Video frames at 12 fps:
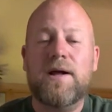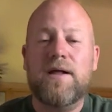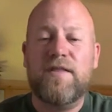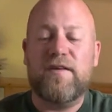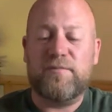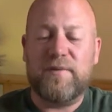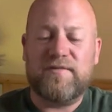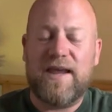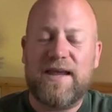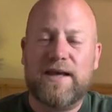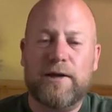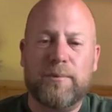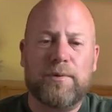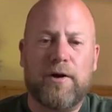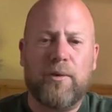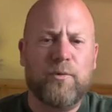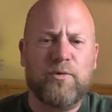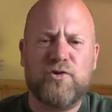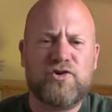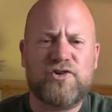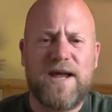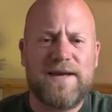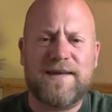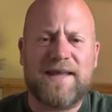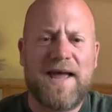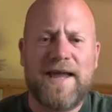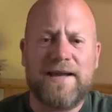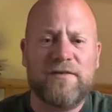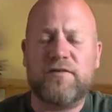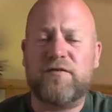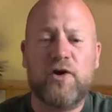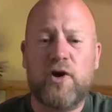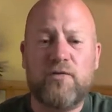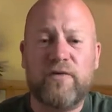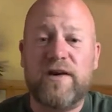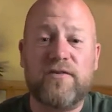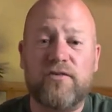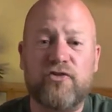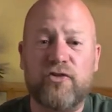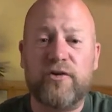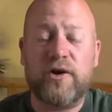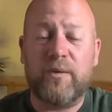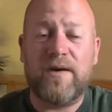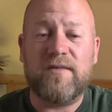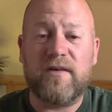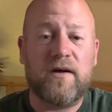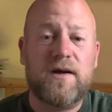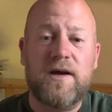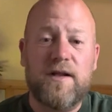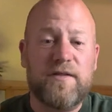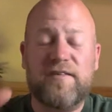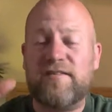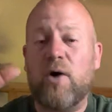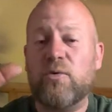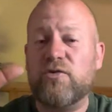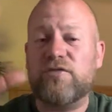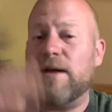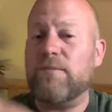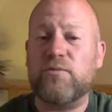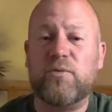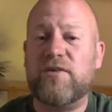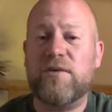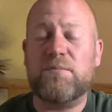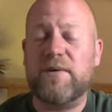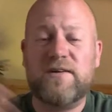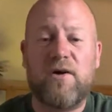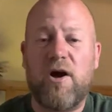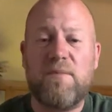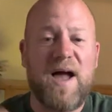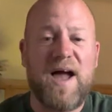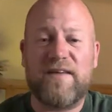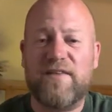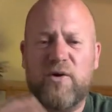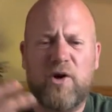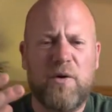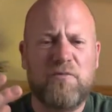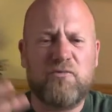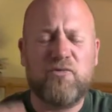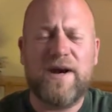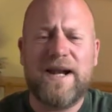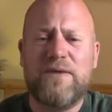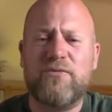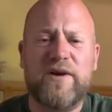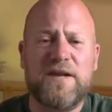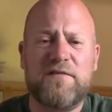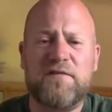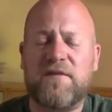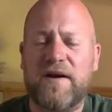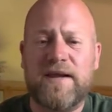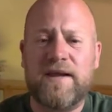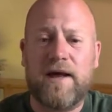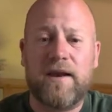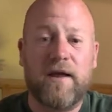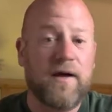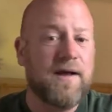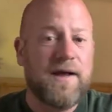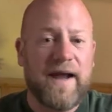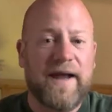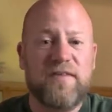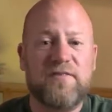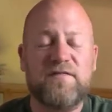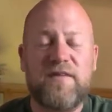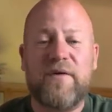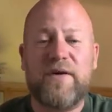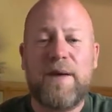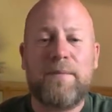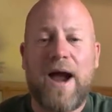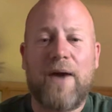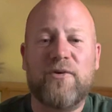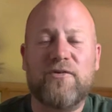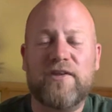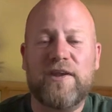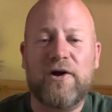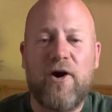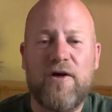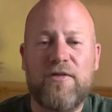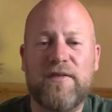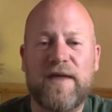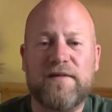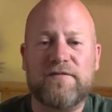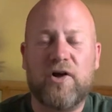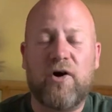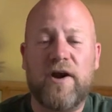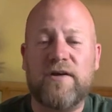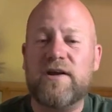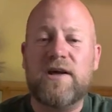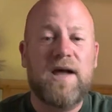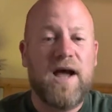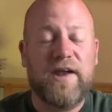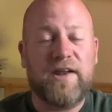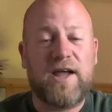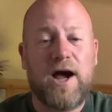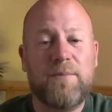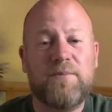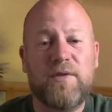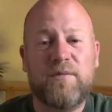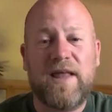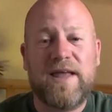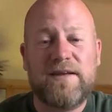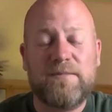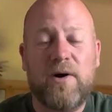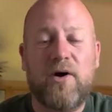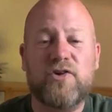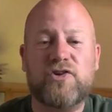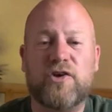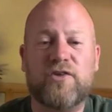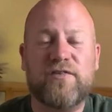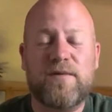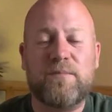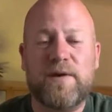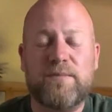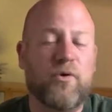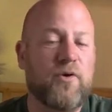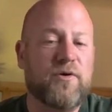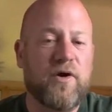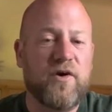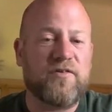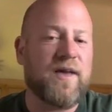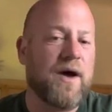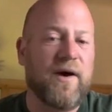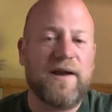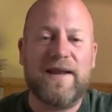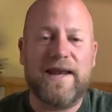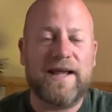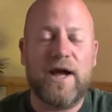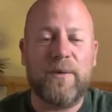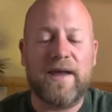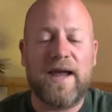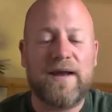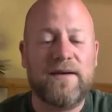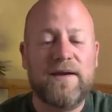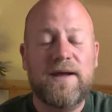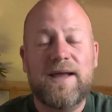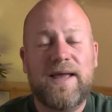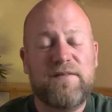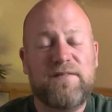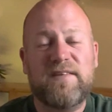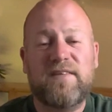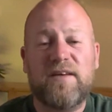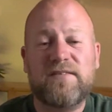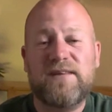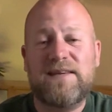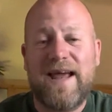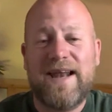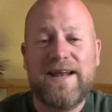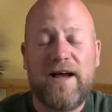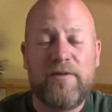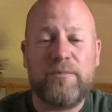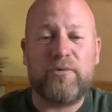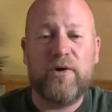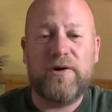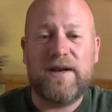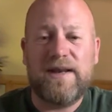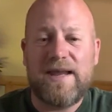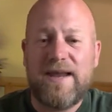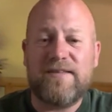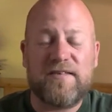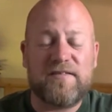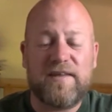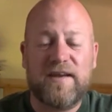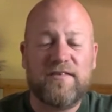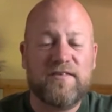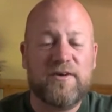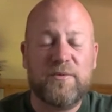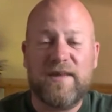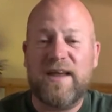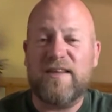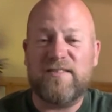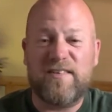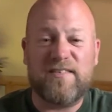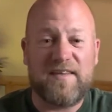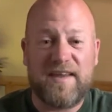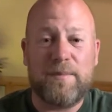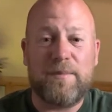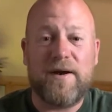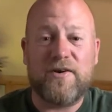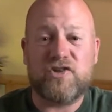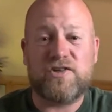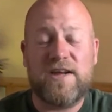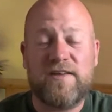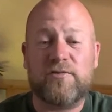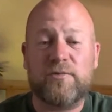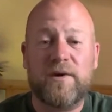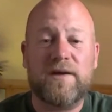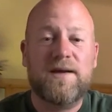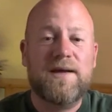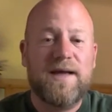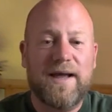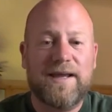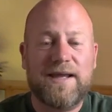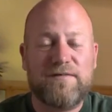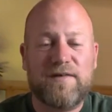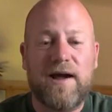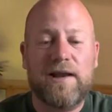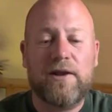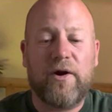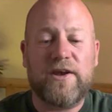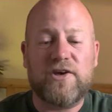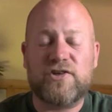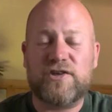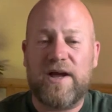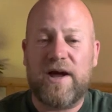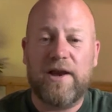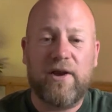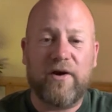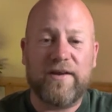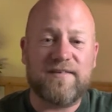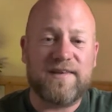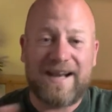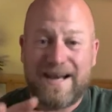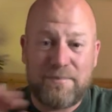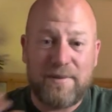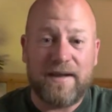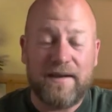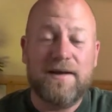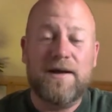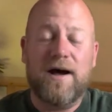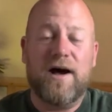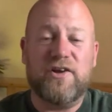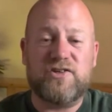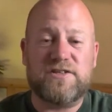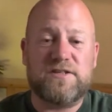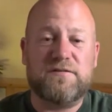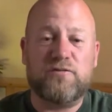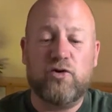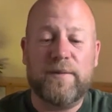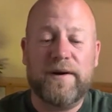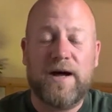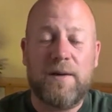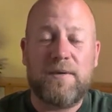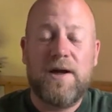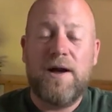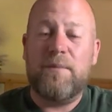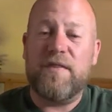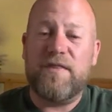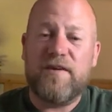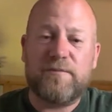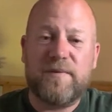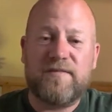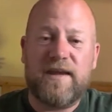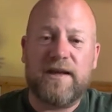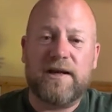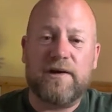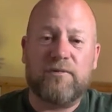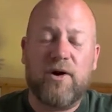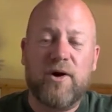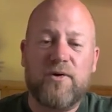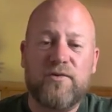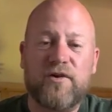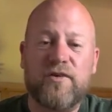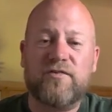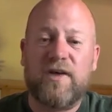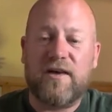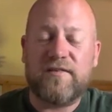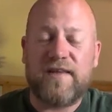this particular plant will shed canes for no reason during the winter. The whole stems will simply die back. They'll go a really, really funny colour, and it's very apparent to the eye that they've died. And come late March, you can simply prune those out and let it go again. If it does need any other pruning, the easiest thing to do with it is just take a pair of shears to it and give it a light clipping just to form it up. But this particular rose does